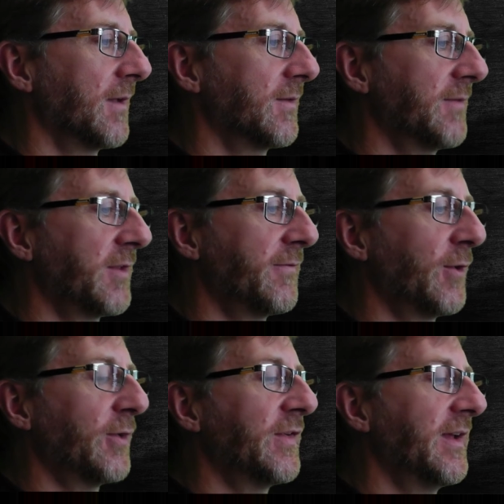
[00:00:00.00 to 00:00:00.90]
Several of the
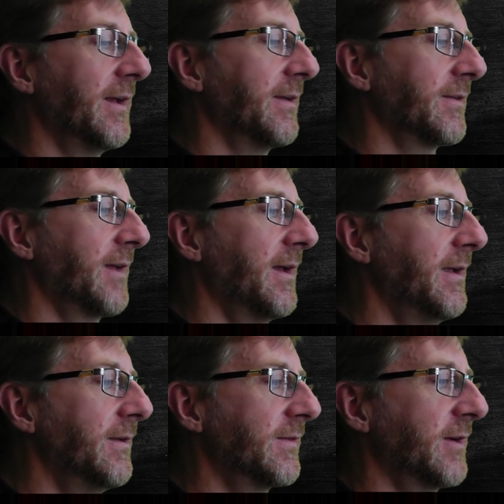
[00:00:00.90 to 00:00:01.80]
volunteers,
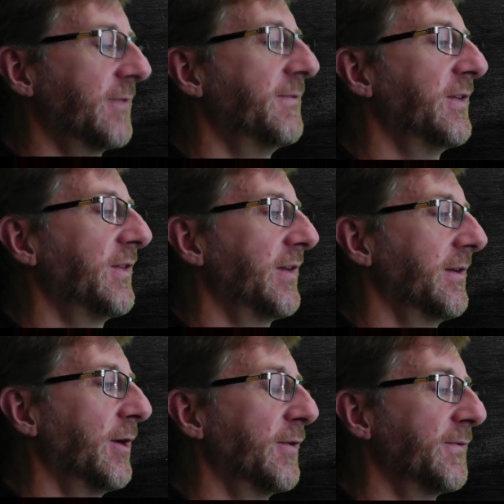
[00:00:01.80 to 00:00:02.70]
they started
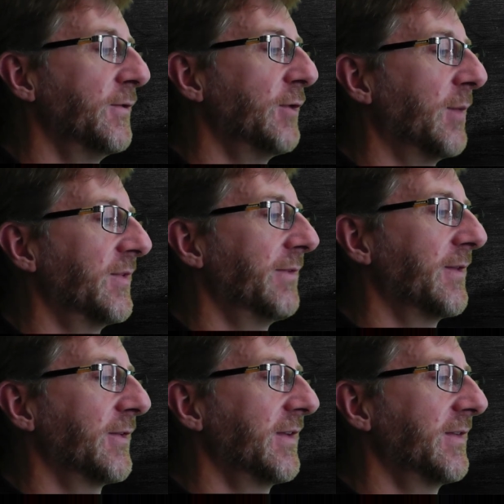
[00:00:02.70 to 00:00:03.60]
visiting other food hubs
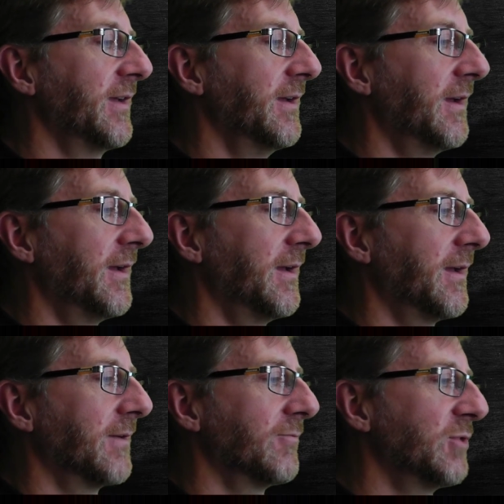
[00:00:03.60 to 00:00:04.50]
around the city,
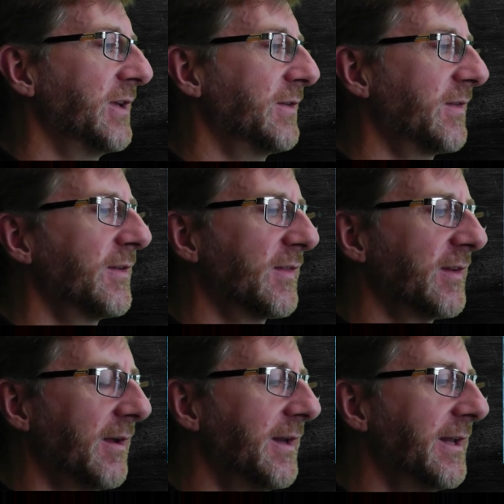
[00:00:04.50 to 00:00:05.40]
which is
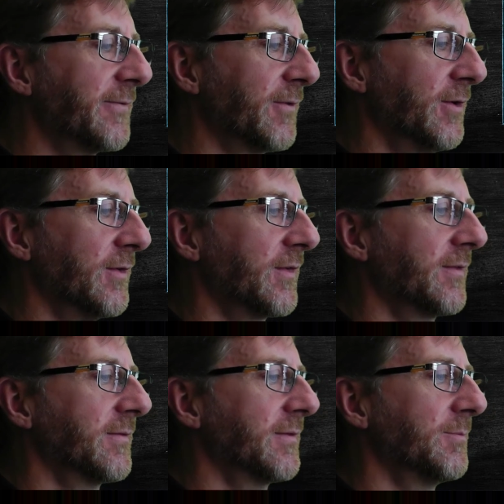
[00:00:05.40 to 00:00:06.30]
slightly different,
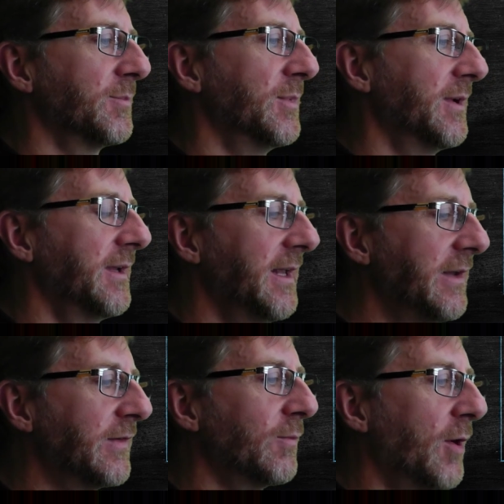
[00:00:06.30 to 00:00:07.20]
in
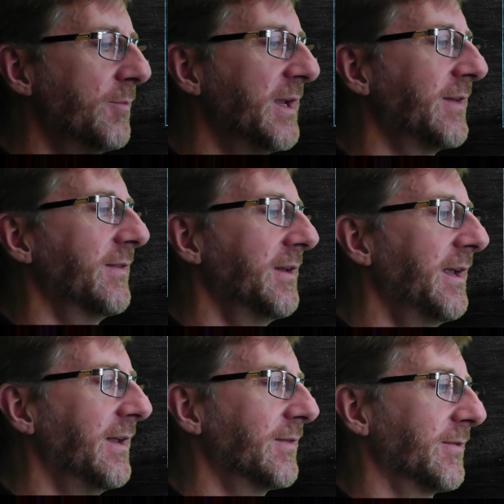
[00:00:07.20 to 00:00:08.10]
each one meeting the
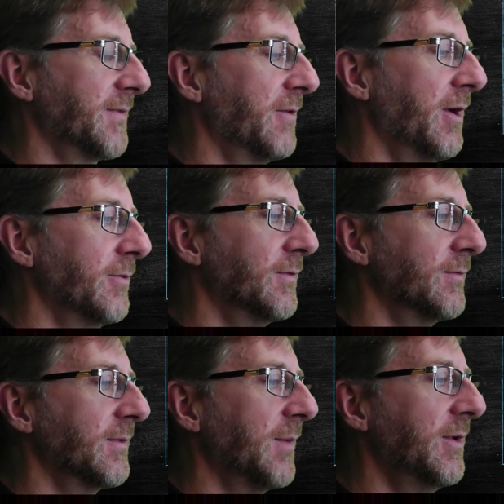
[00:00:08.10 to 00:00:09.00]
needs of their own
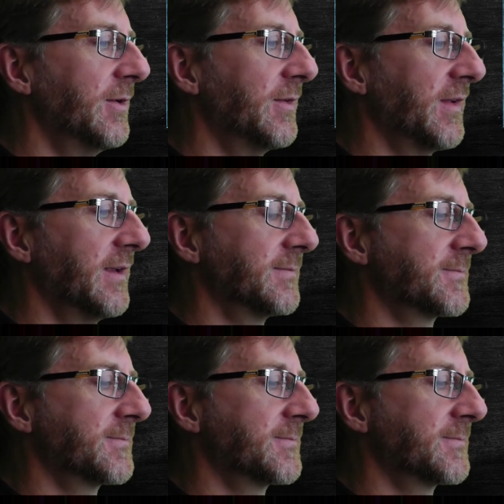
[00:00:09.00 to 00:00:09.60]
community.